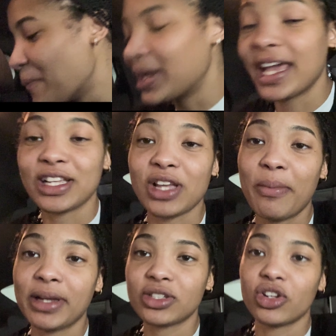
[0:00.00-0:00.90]
but yeah, so
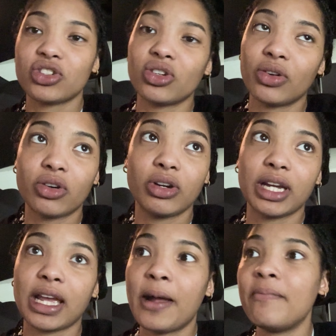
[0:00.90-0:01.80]
I'm about to go to the store real
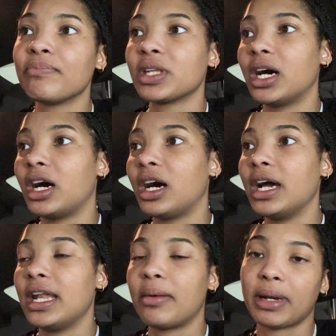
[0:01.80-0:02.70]
quick, uh,
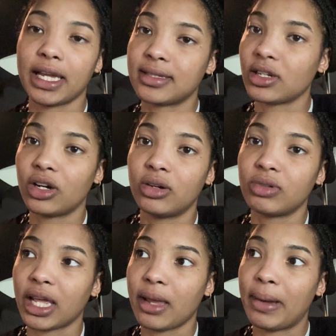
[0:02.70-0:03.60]
and I'm gonna catch y'all
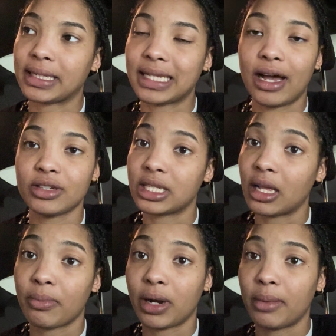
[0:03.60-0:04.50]
when I get back to the house, and
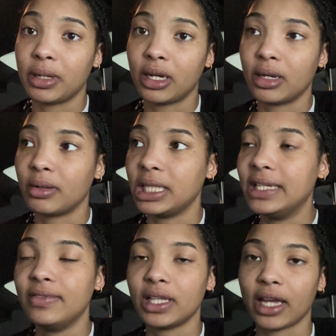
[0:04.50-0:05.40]
I'm probably gonna
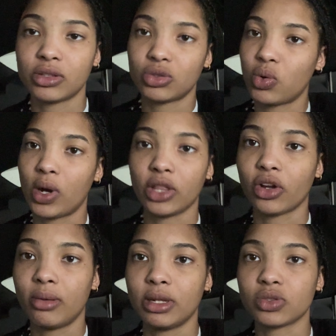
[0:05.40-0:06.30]
leave in like twenty,
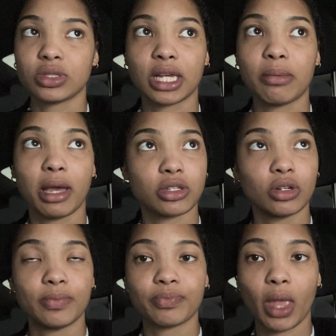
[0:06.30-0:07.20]
thirty minutes once I get back.
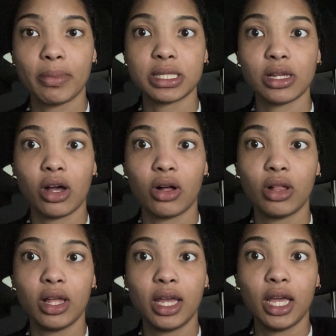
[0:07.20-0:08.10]
So I'm gonna see y'all
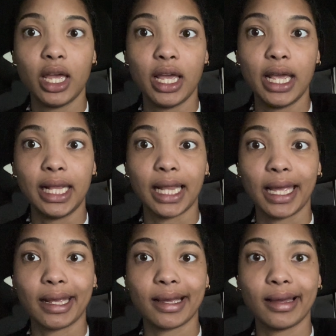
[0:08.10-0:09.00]
in
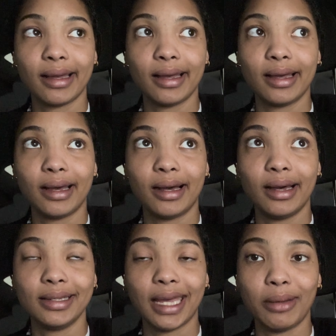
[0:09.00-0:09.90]
like
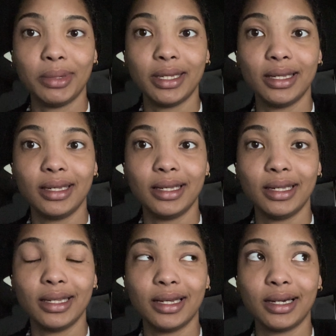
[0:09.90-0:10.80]
a tad bit.
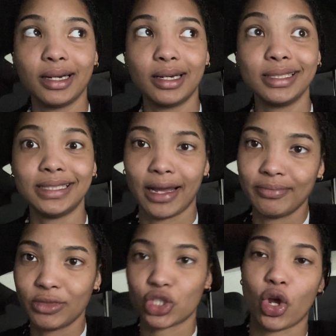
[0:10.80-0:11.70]
Uh, yeah,
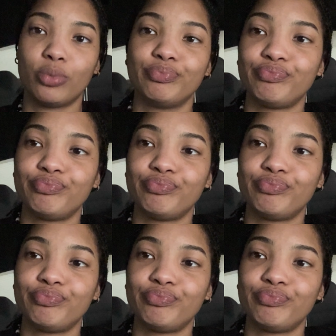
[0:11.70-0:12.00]
let's go.